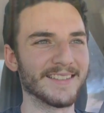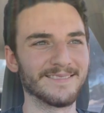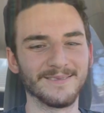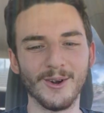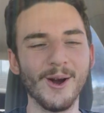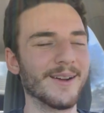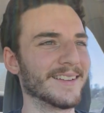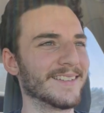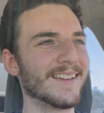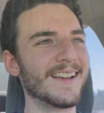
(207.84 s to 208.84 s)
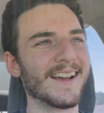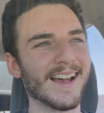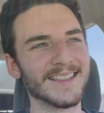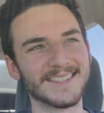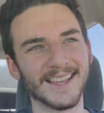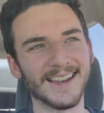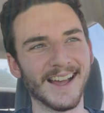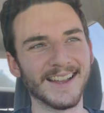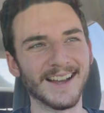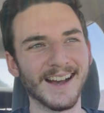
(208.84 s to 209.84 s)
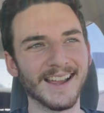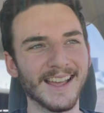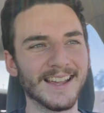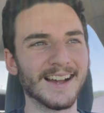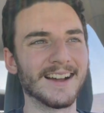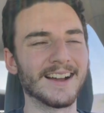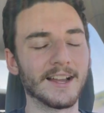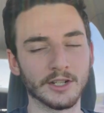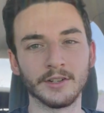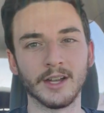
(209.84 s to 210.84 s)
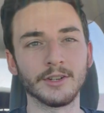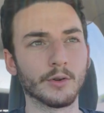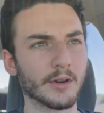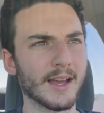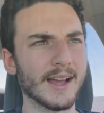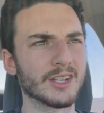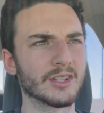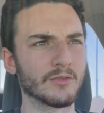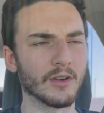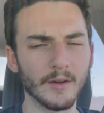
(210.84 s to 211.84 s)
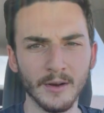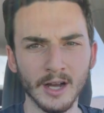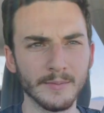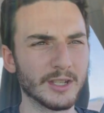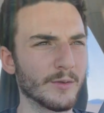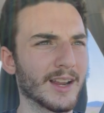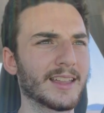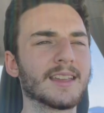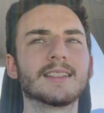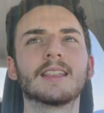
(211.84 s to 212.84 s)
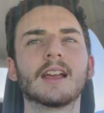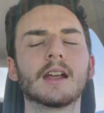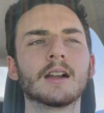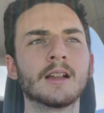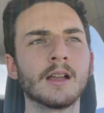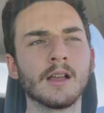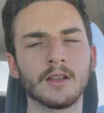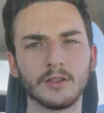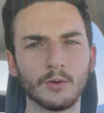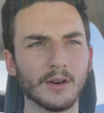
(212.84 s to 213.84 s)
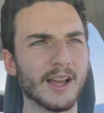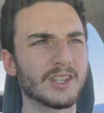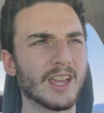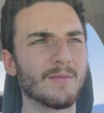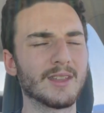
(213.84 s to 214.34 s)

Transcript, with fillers: and then I got a. Uh, I turned on DoorDash and Grubhub, see what I can get there. DoorDash gave me